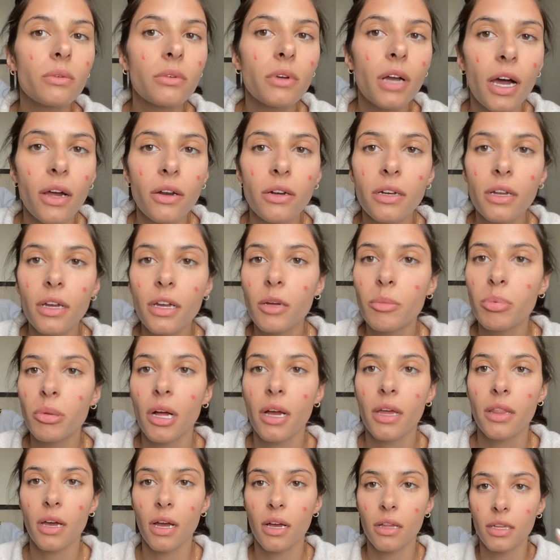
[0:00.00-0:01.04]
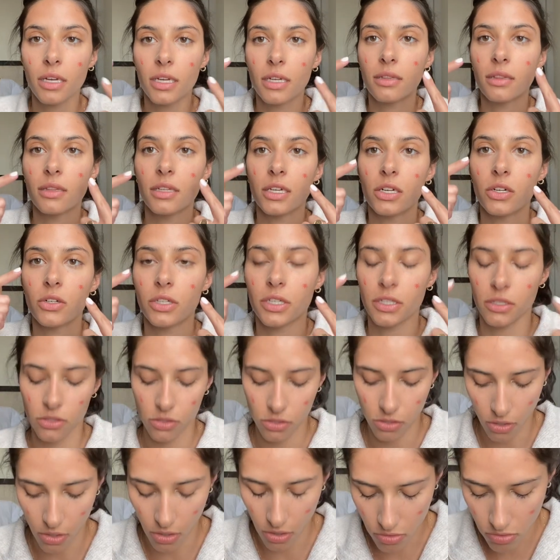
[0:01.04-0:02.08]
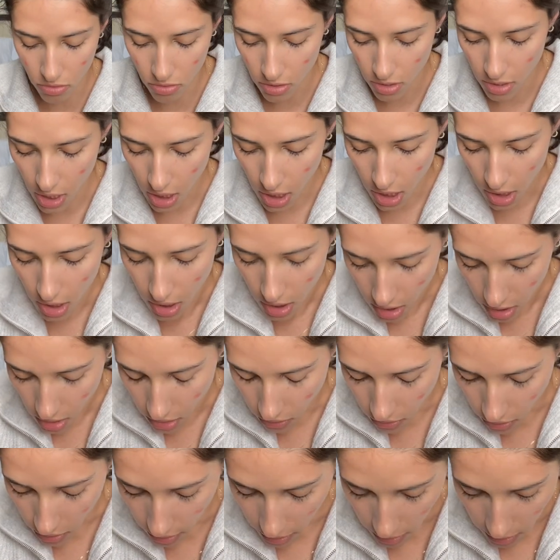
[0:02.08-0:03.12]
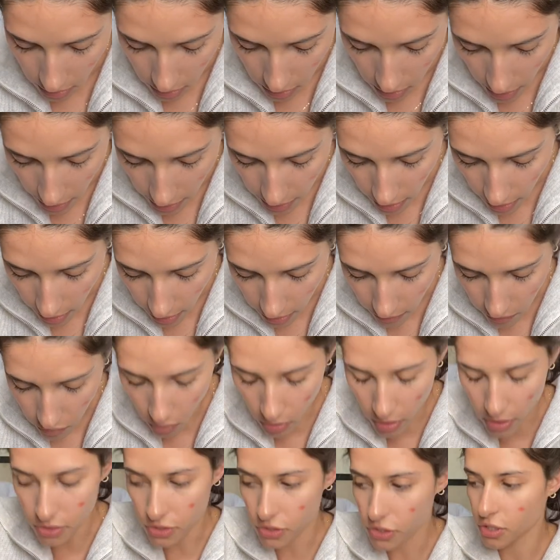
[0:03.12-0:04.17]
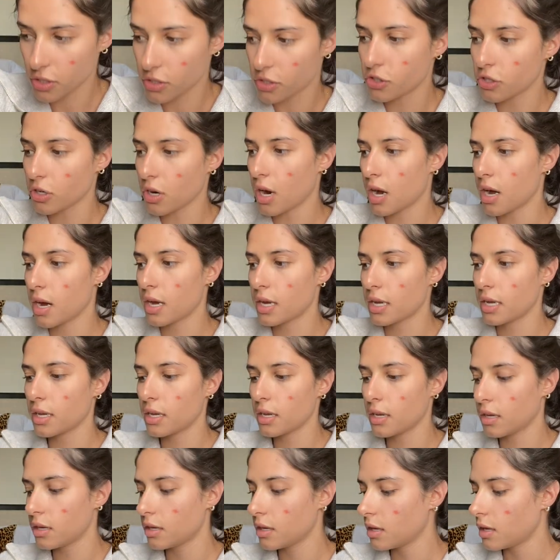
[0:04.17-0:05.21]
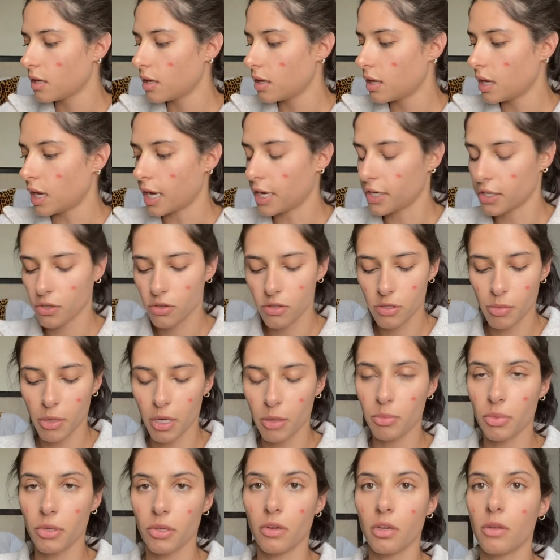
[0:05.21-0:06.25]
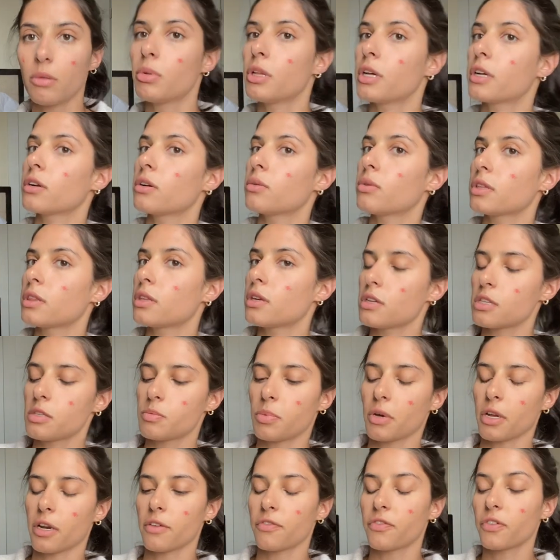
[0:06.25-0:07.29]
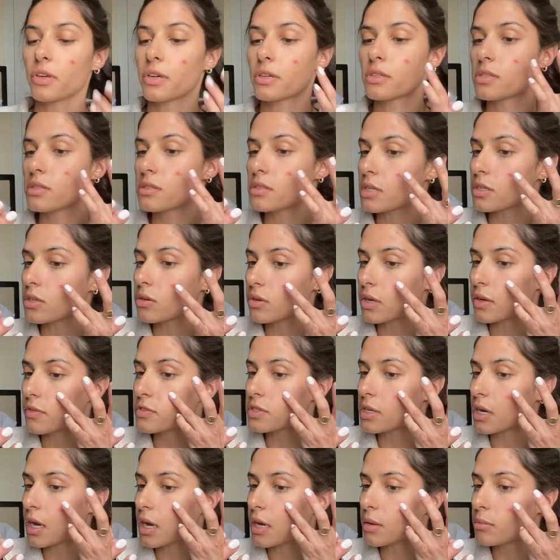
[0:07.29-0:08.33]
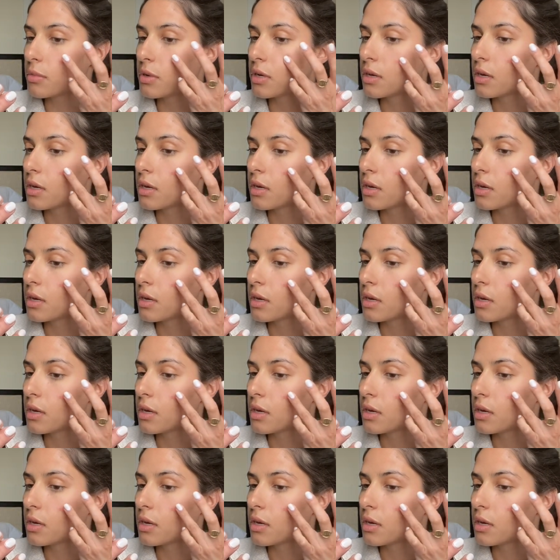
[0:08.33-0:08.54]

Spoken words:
did I apply that? Like literally so crooked. I kind of want to try and use my beauty blender with this, but I feel like since I don't have time,